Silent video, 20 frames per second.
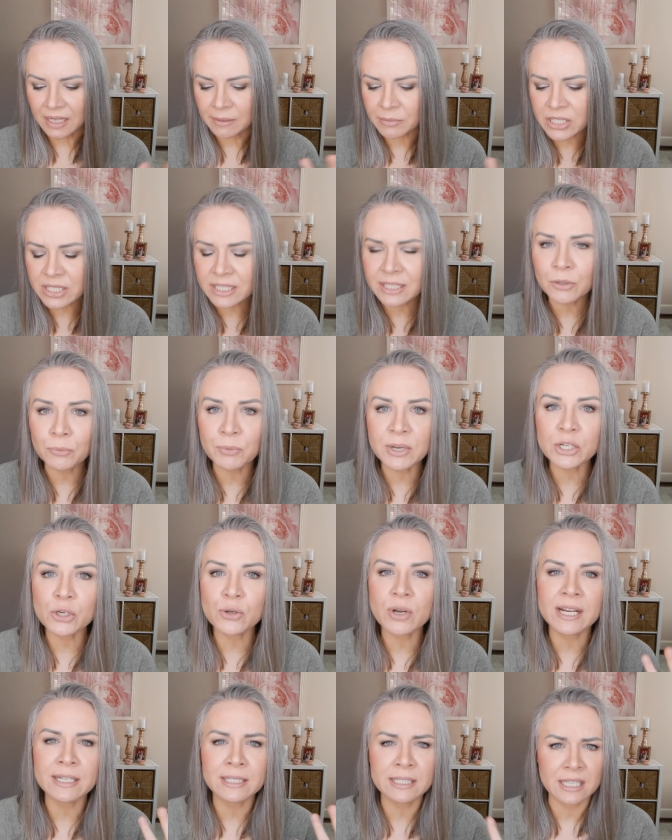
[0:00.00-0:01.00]
I'm just gonna read
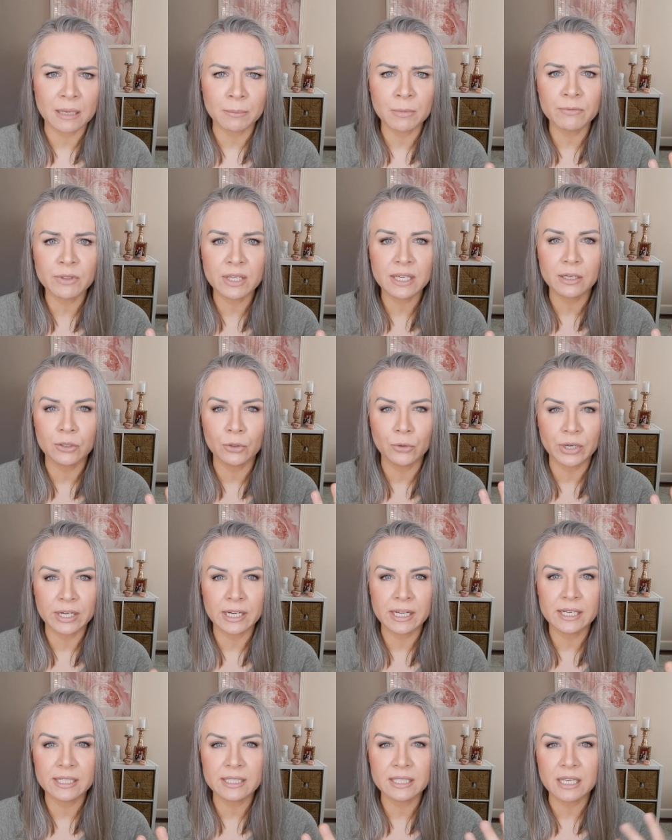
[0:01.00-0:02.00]
you guys some of the
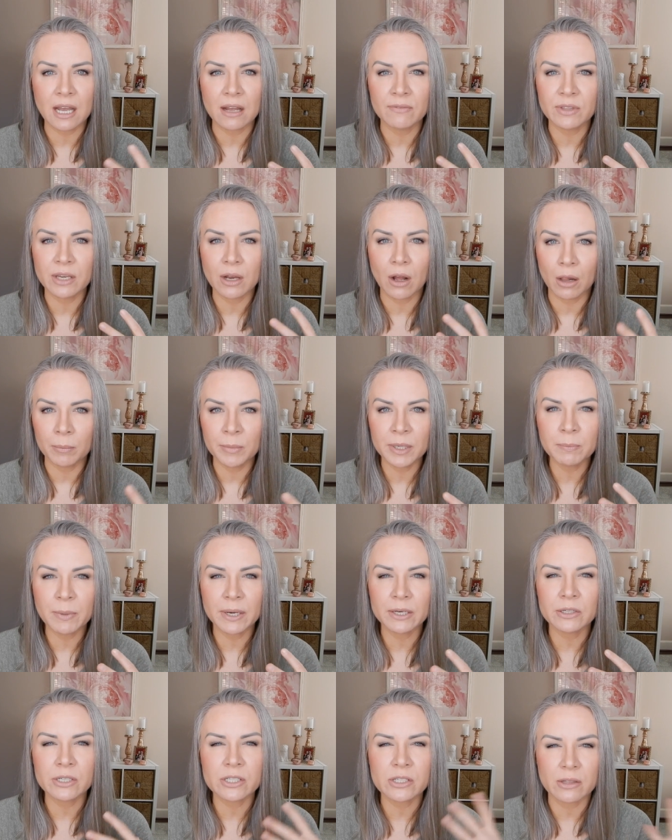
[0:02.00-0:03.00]
ingredients of the almond
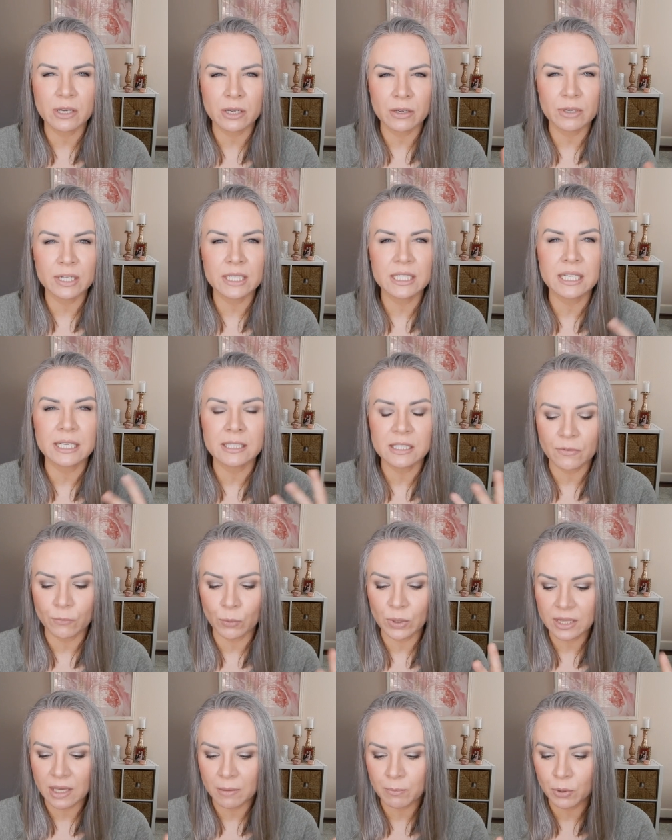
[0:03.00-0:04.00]
butter so that you get a sense of
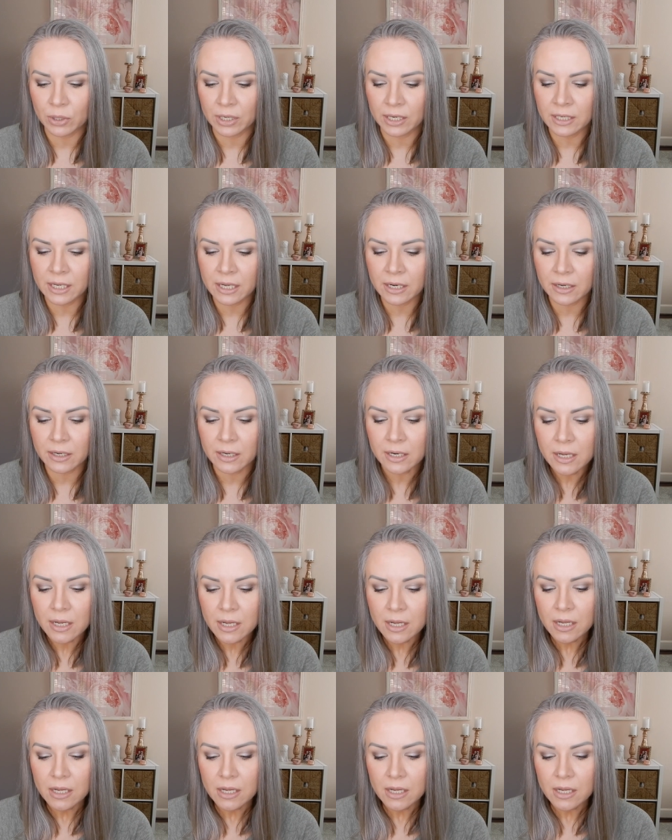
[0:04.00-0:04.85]
what they put in here.